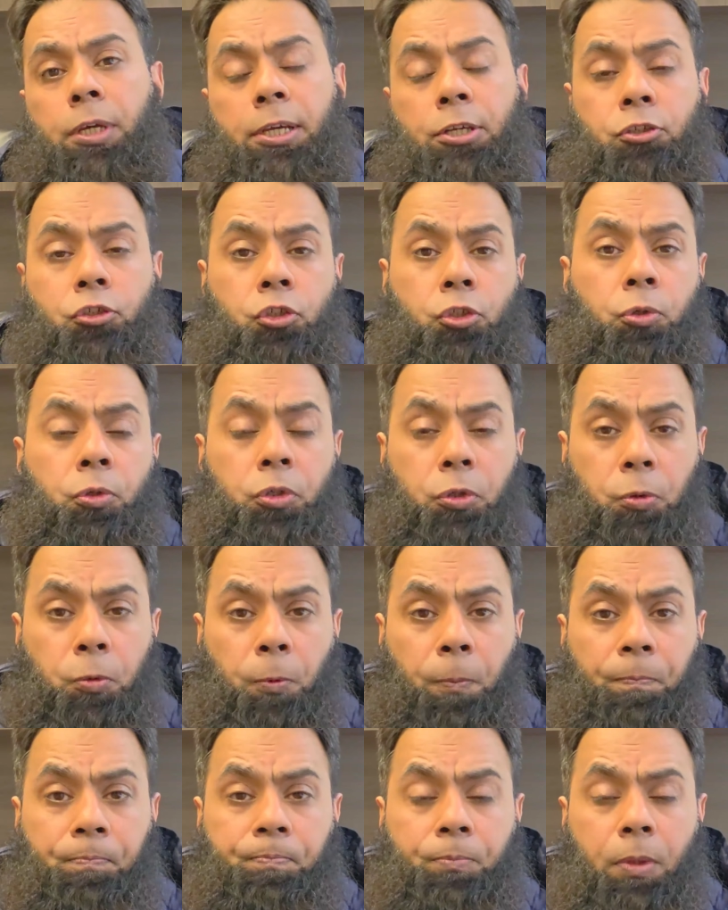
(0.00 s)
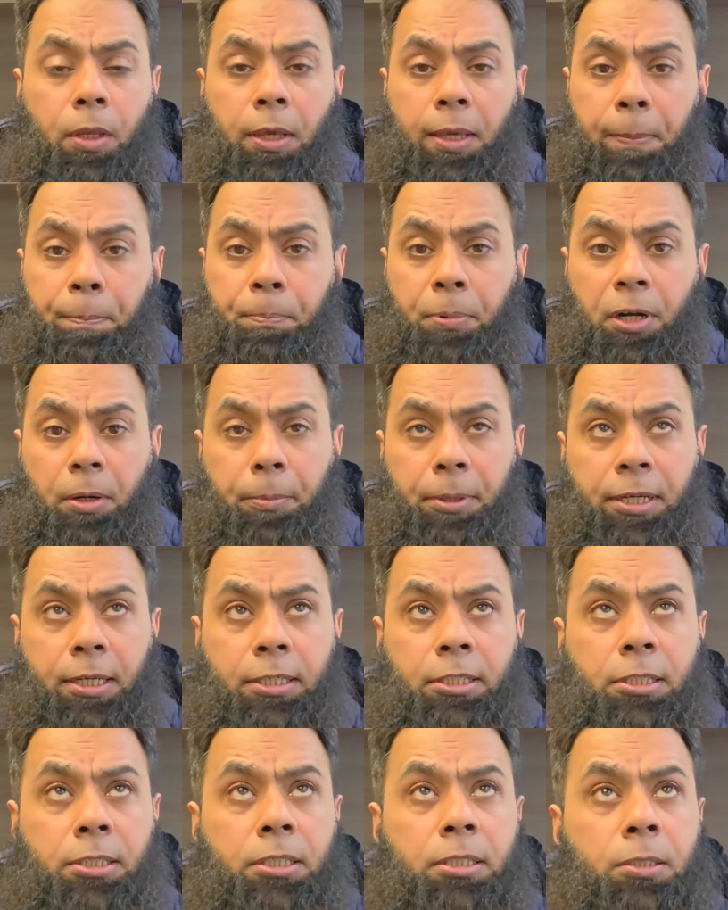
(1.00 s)
issue you a
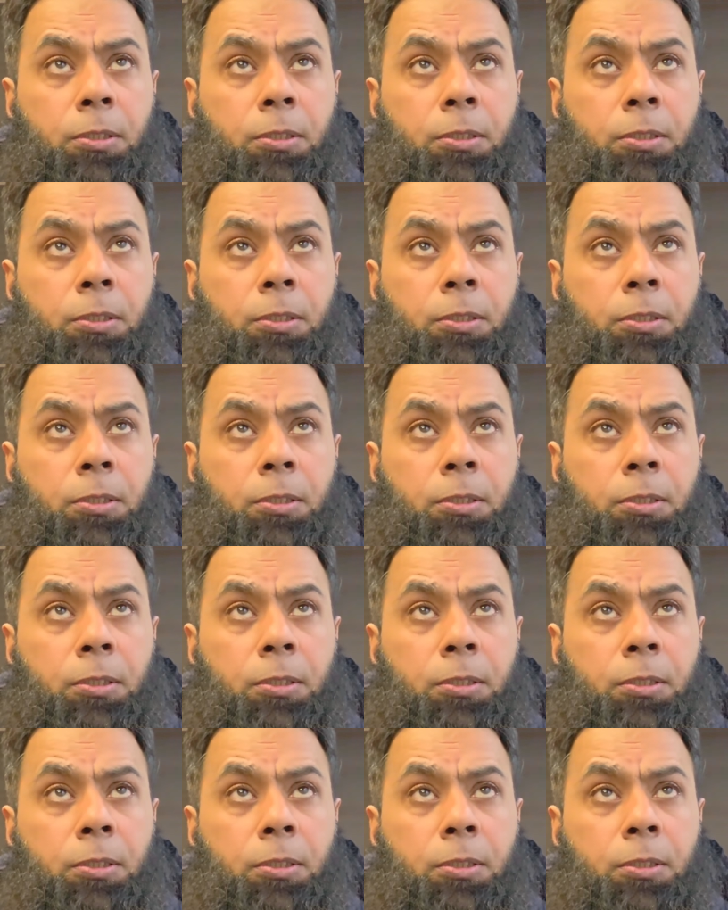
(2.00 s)
permanent